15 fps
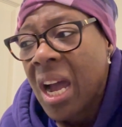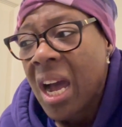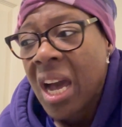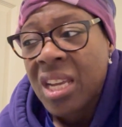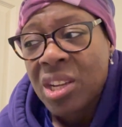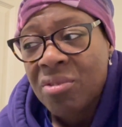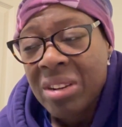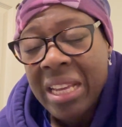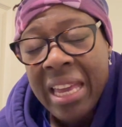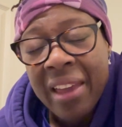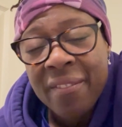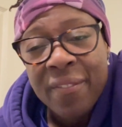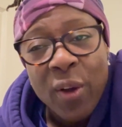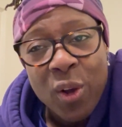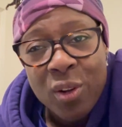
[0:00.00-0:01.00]
I don't really get
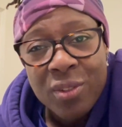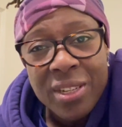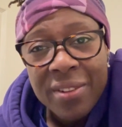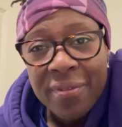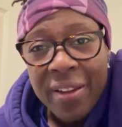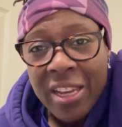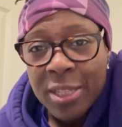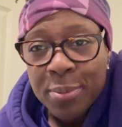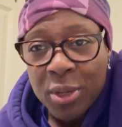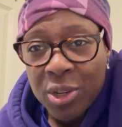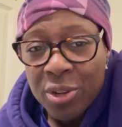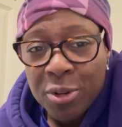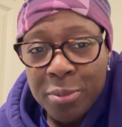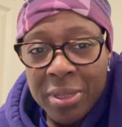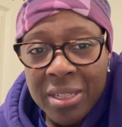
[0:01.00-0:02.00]
involved in Facebook
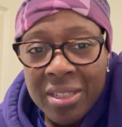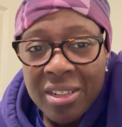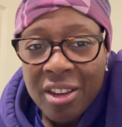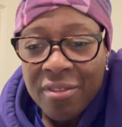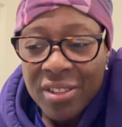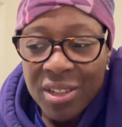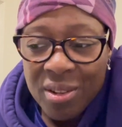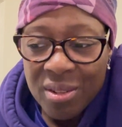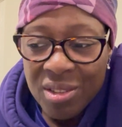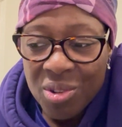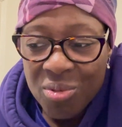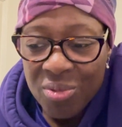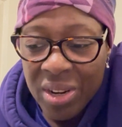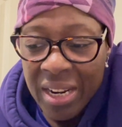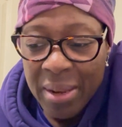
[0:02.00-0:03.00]
groups and stuff, so it's
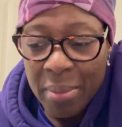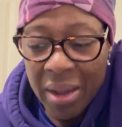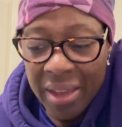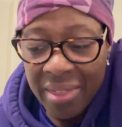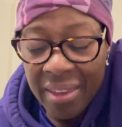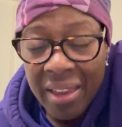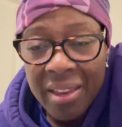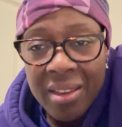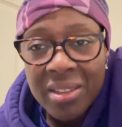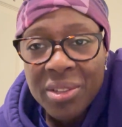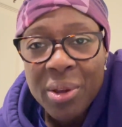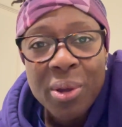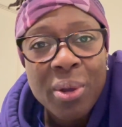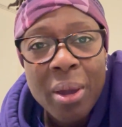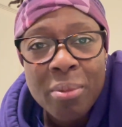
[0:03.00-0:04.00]
not really my thing.
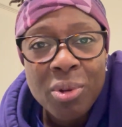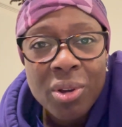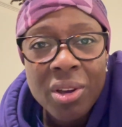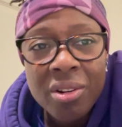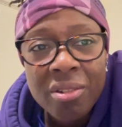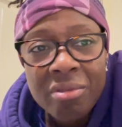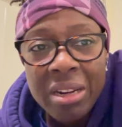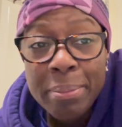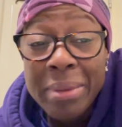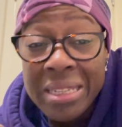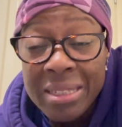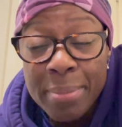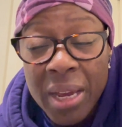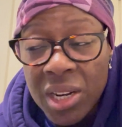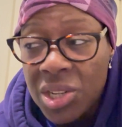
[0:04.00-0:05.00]
So I'm not going to really
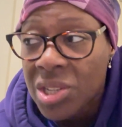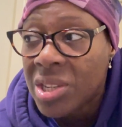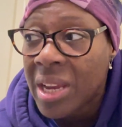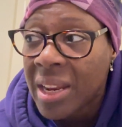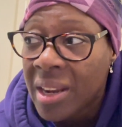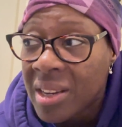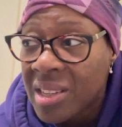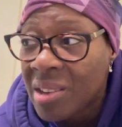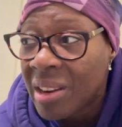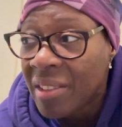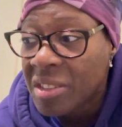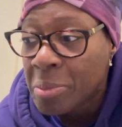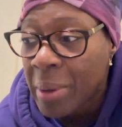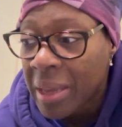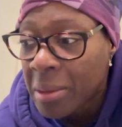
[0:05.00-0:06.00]
miss much, and I don't have
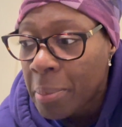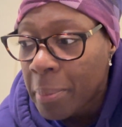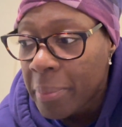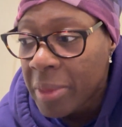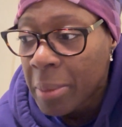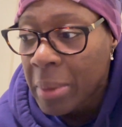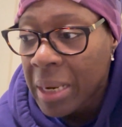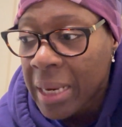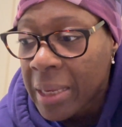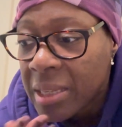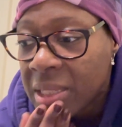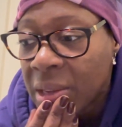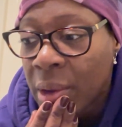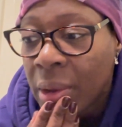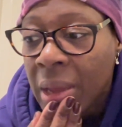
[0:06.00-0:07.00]
to pay the money.
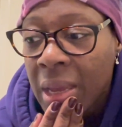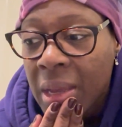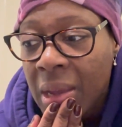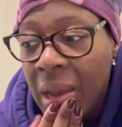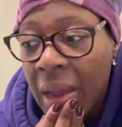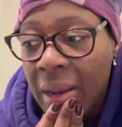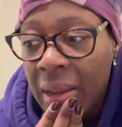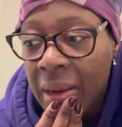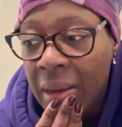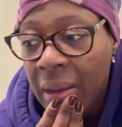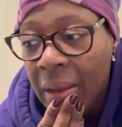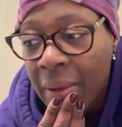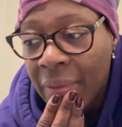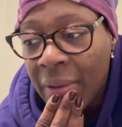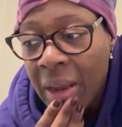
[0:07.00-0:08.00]
So, and then
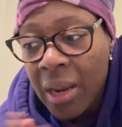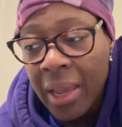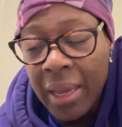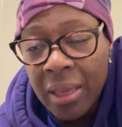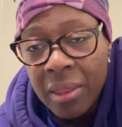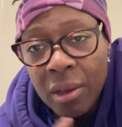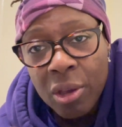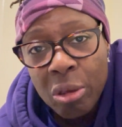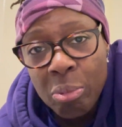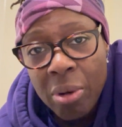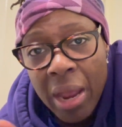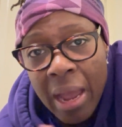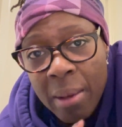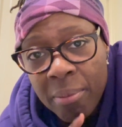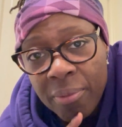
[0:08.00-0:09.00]
if I like the Coopah
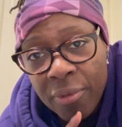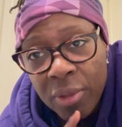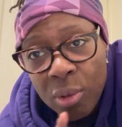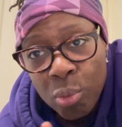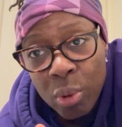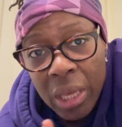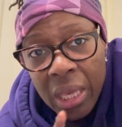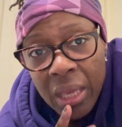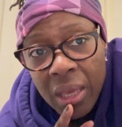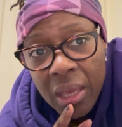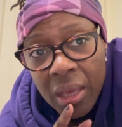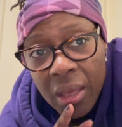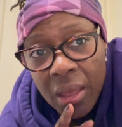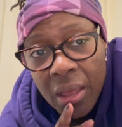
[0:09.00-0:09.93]
app for the week,